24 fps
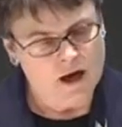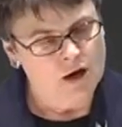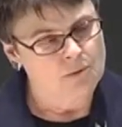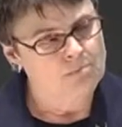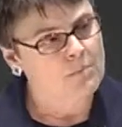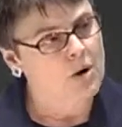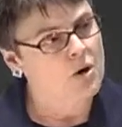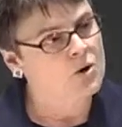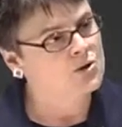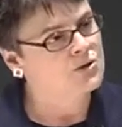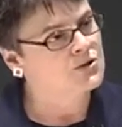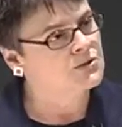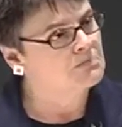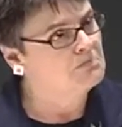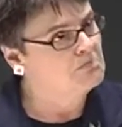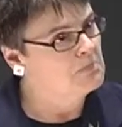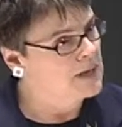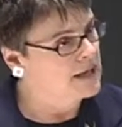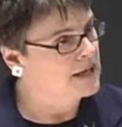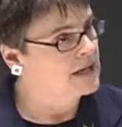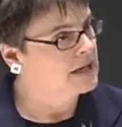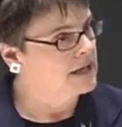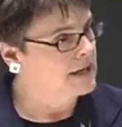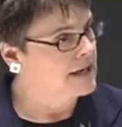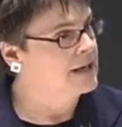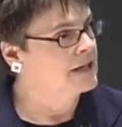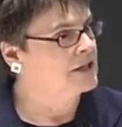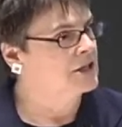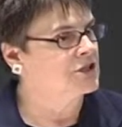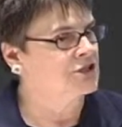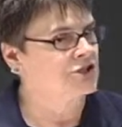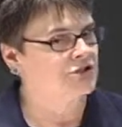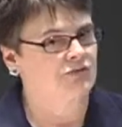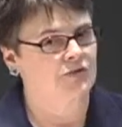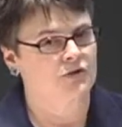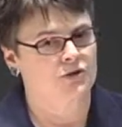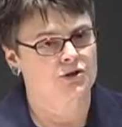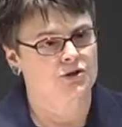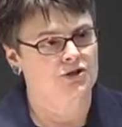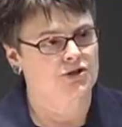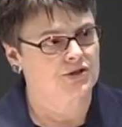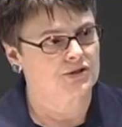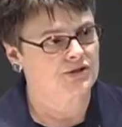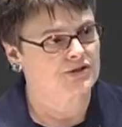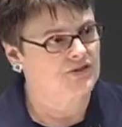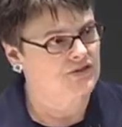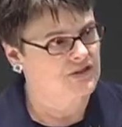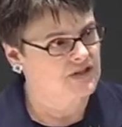Most Middle English
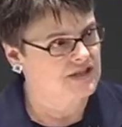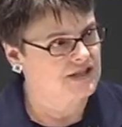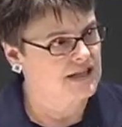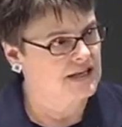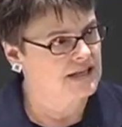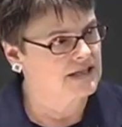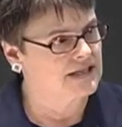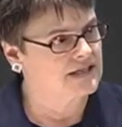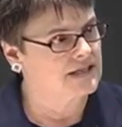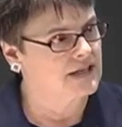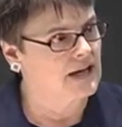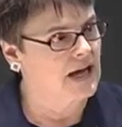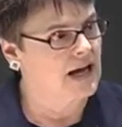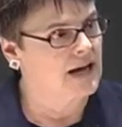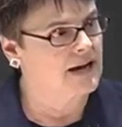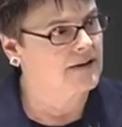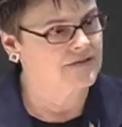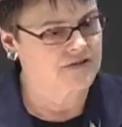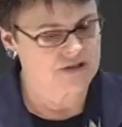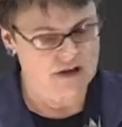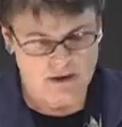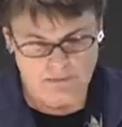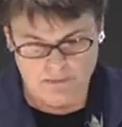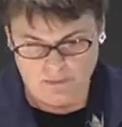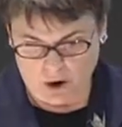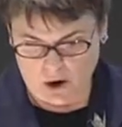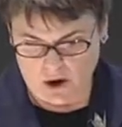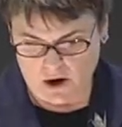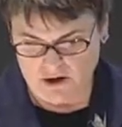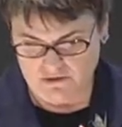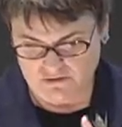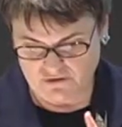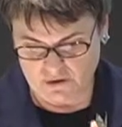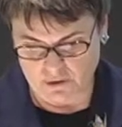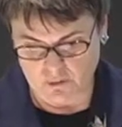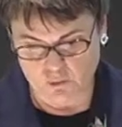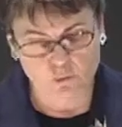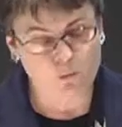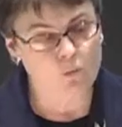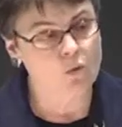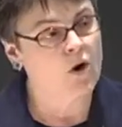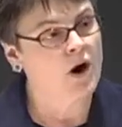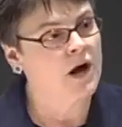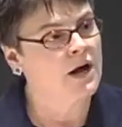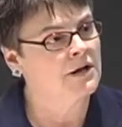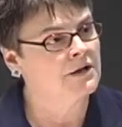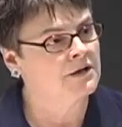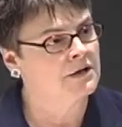versions of the saints' lives borrowed from
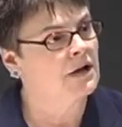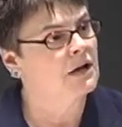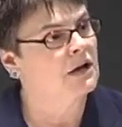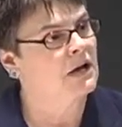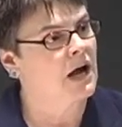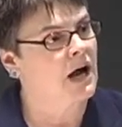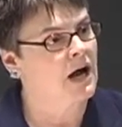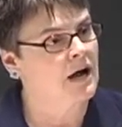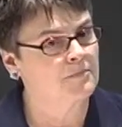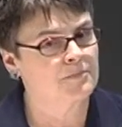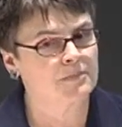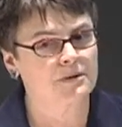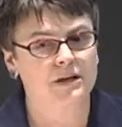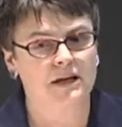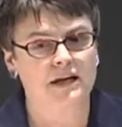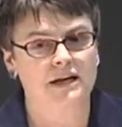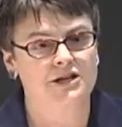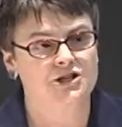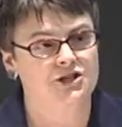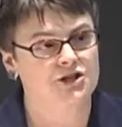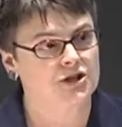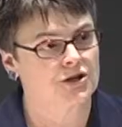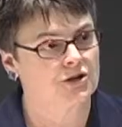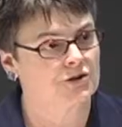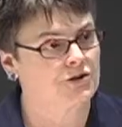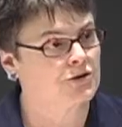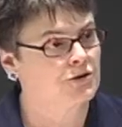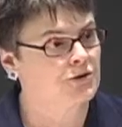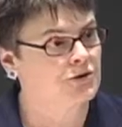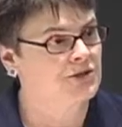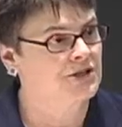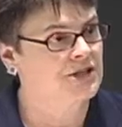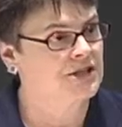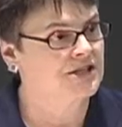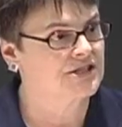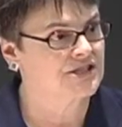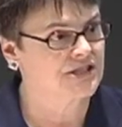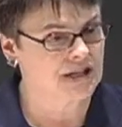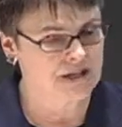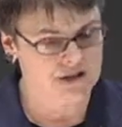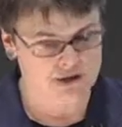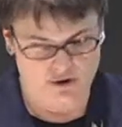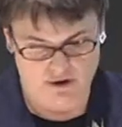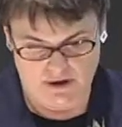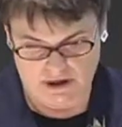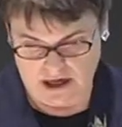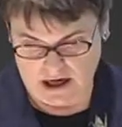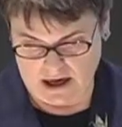one compilation, a 13th
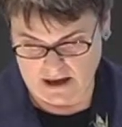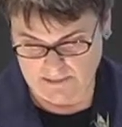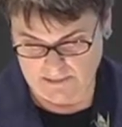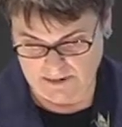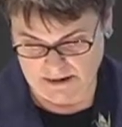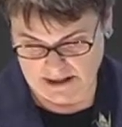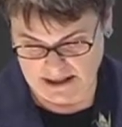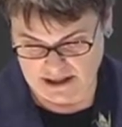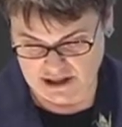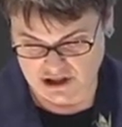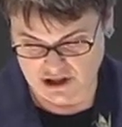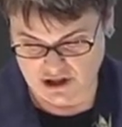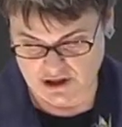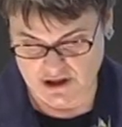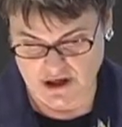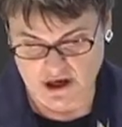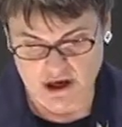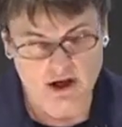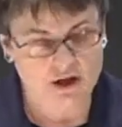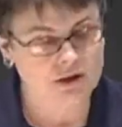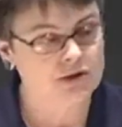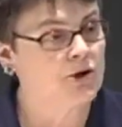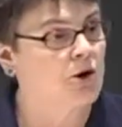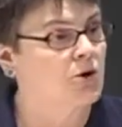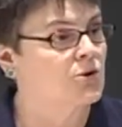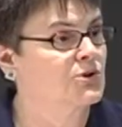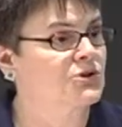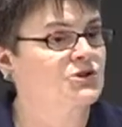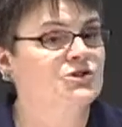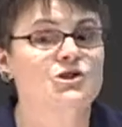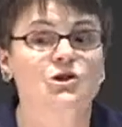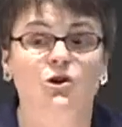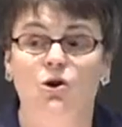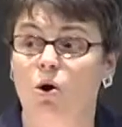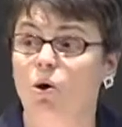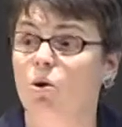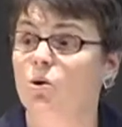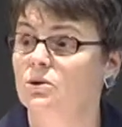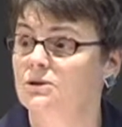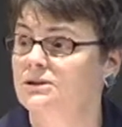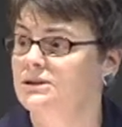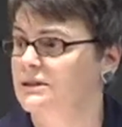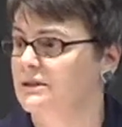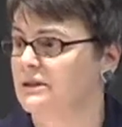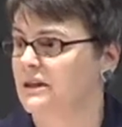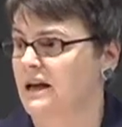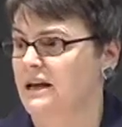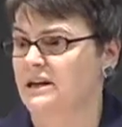century compilation known as the
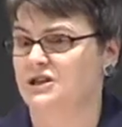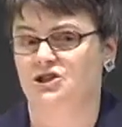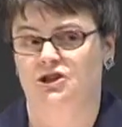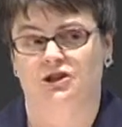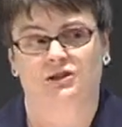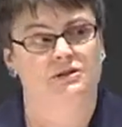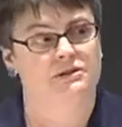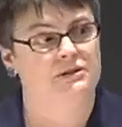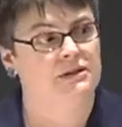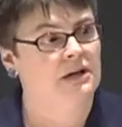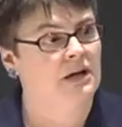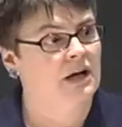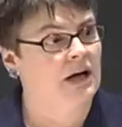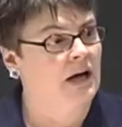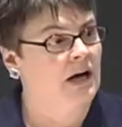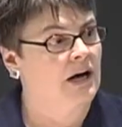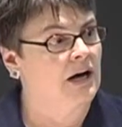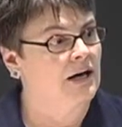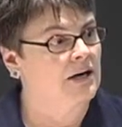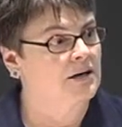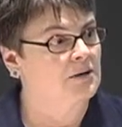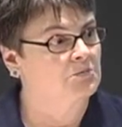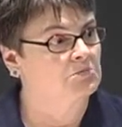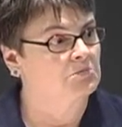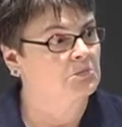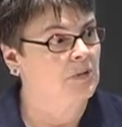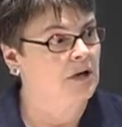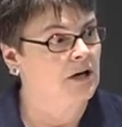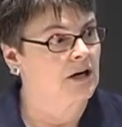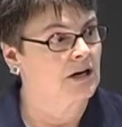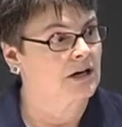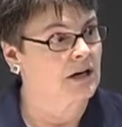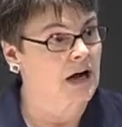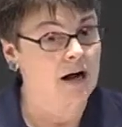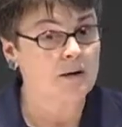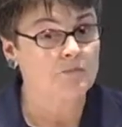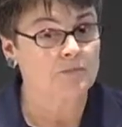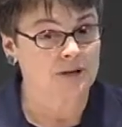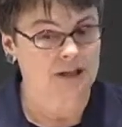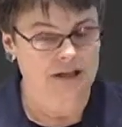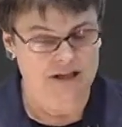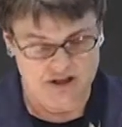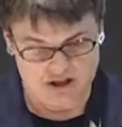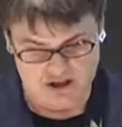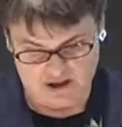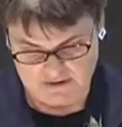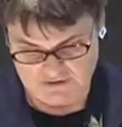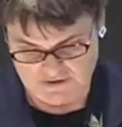Golden Legend um,
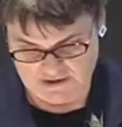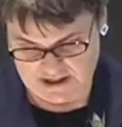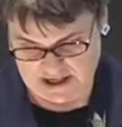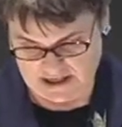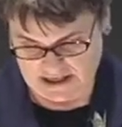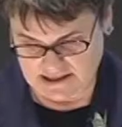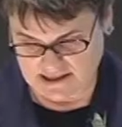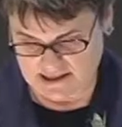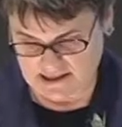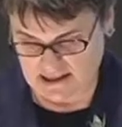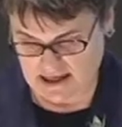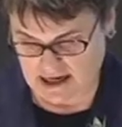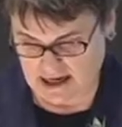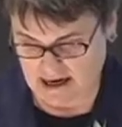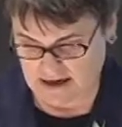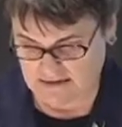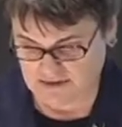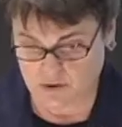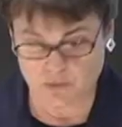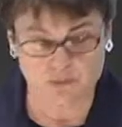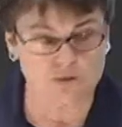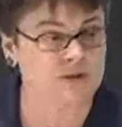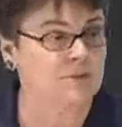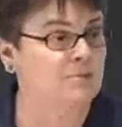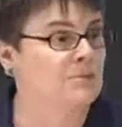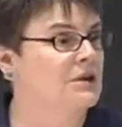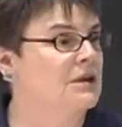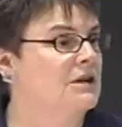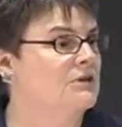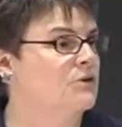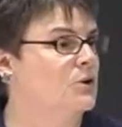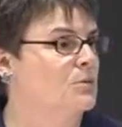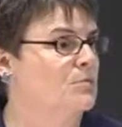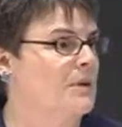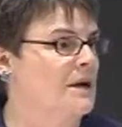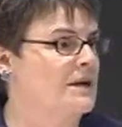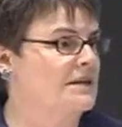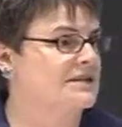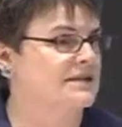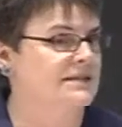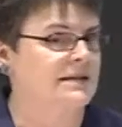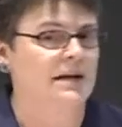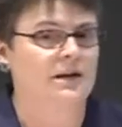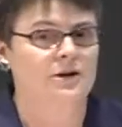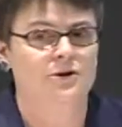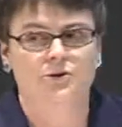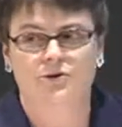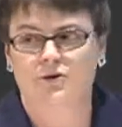compilation of saints' lives. It was a medieval
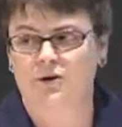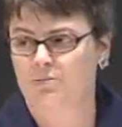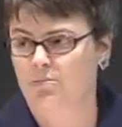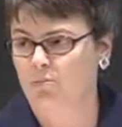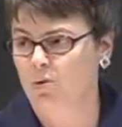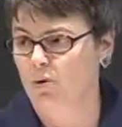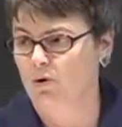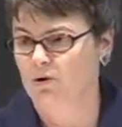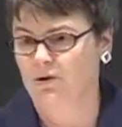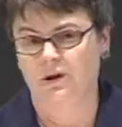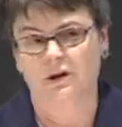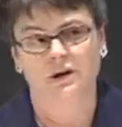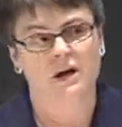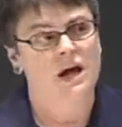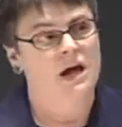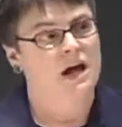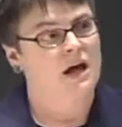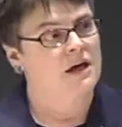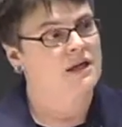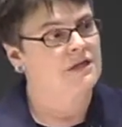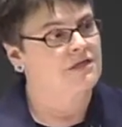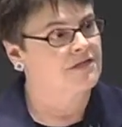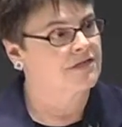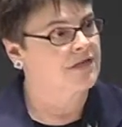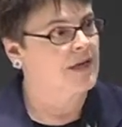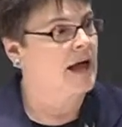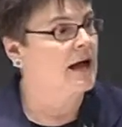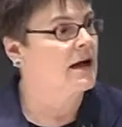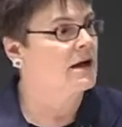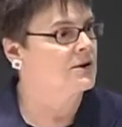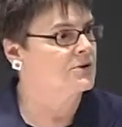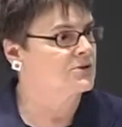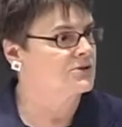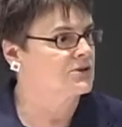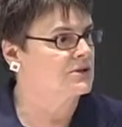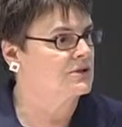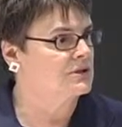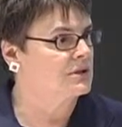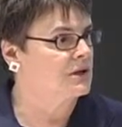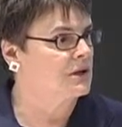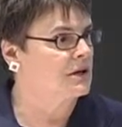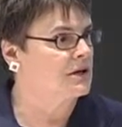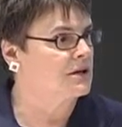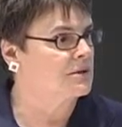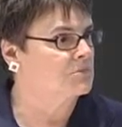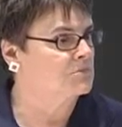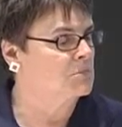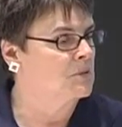bestseller. There are more than a thousand
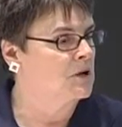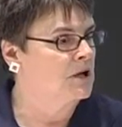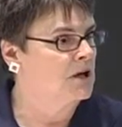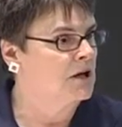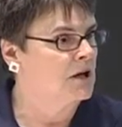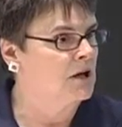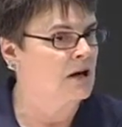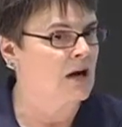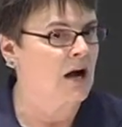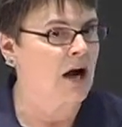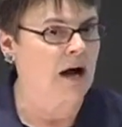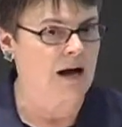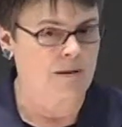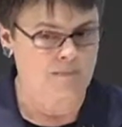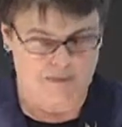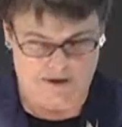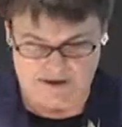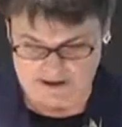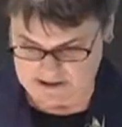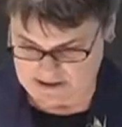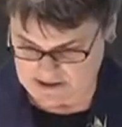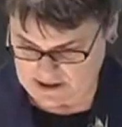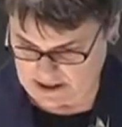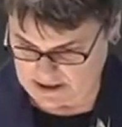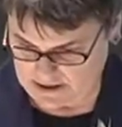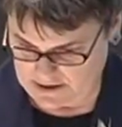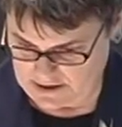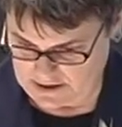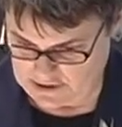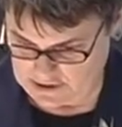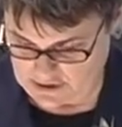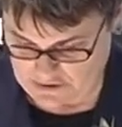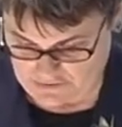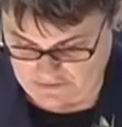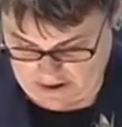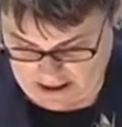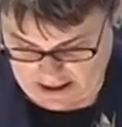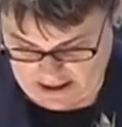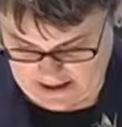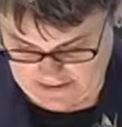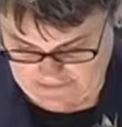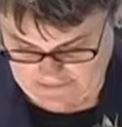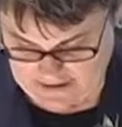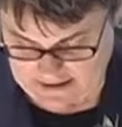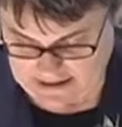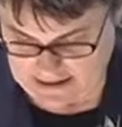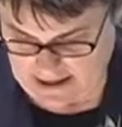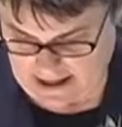um, copies uh, that survive
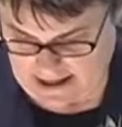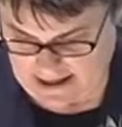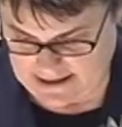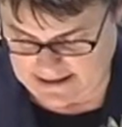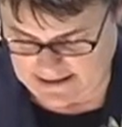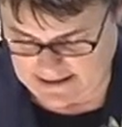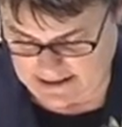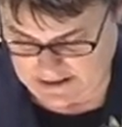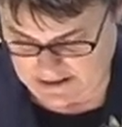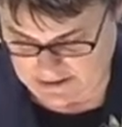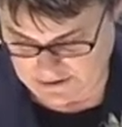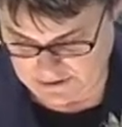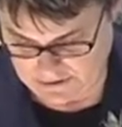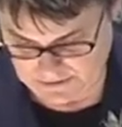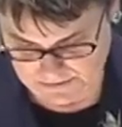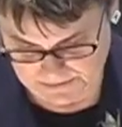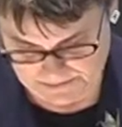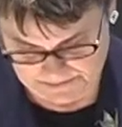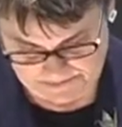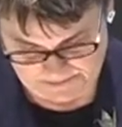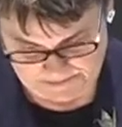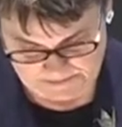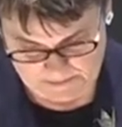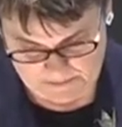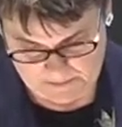in Latin alone.